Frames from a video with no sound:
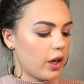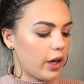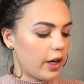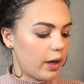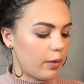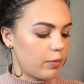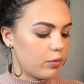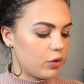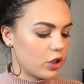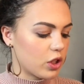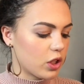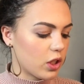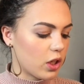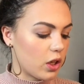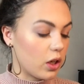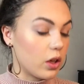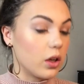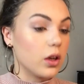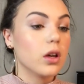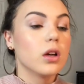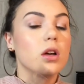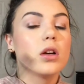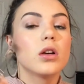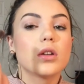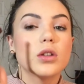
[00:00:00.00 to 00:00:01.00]
I'm just going
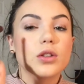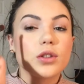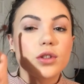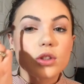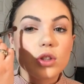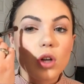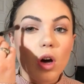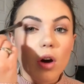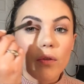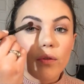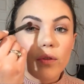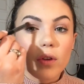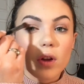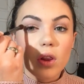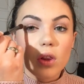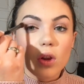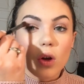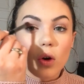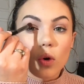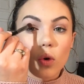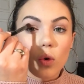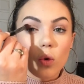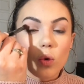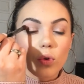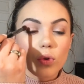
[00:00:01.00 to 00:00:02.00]
to soften
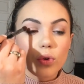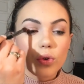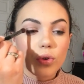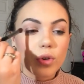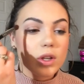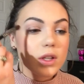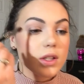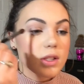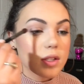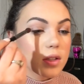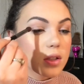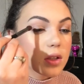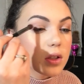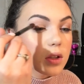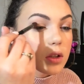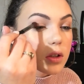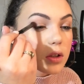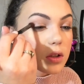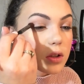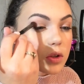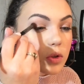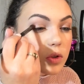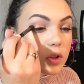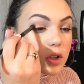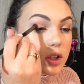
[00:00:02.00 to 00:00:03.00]
the whole crease
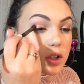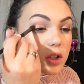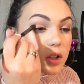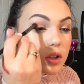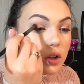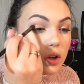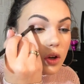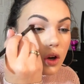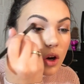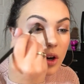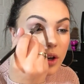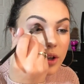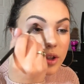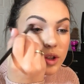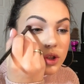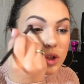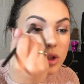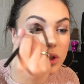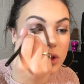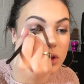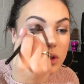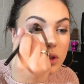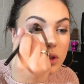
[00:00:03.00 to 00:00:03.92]
so it doesn't look harsh.